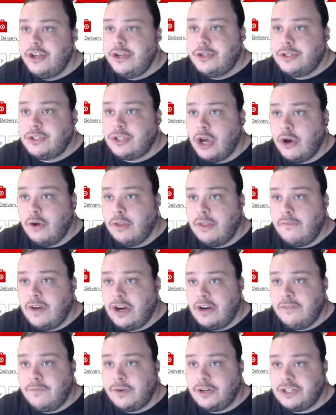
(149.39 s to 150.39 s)
So the
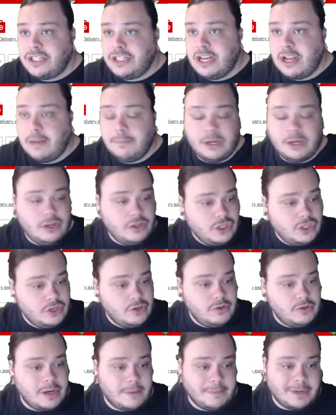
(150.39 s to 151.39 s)
very first thing I'm going to
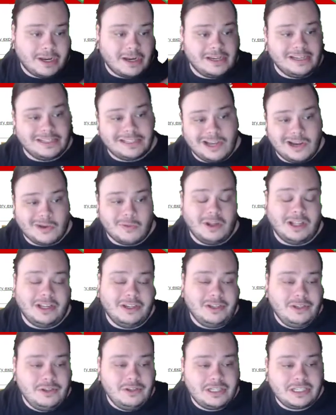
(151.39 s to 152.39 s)
do, and I'm not going to talk while I
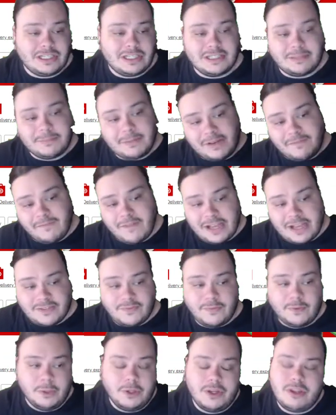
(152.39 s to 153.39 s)
do this because I'm going to fast
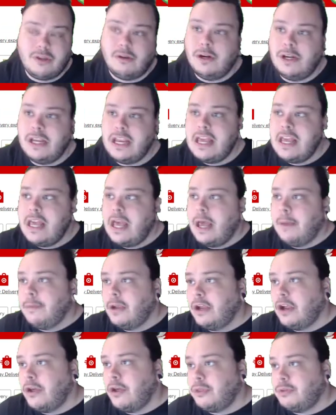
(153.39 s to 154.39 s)
forward through it, I'm going
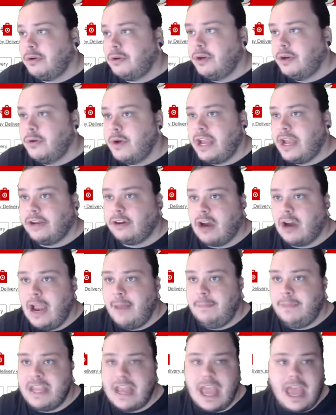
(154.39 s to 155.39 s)
to go through and
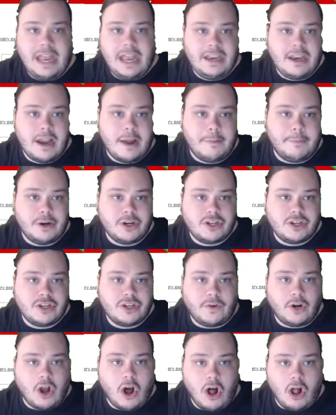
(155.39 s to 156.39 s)
grab the N numbers
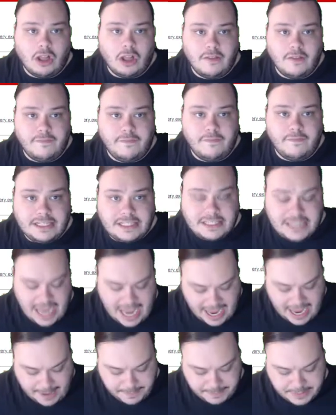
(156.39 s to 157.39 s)
for all of these
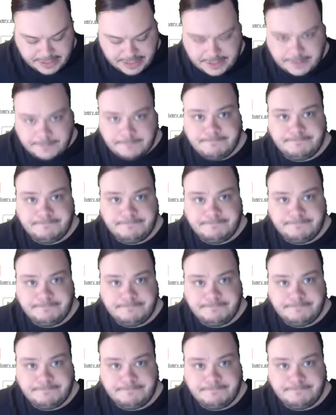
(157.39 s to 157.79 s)
tabs.